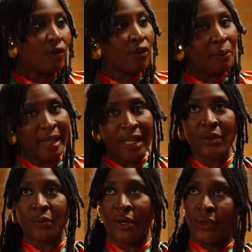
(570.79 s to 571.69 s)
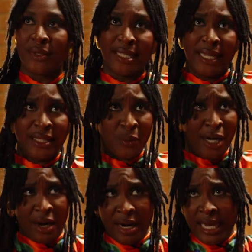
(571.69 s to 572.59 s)
For me, it was one of those things
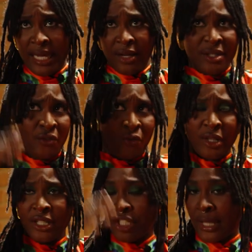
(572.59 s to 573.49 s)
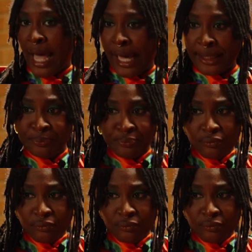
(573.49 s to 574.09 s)
where it was the 4th of July,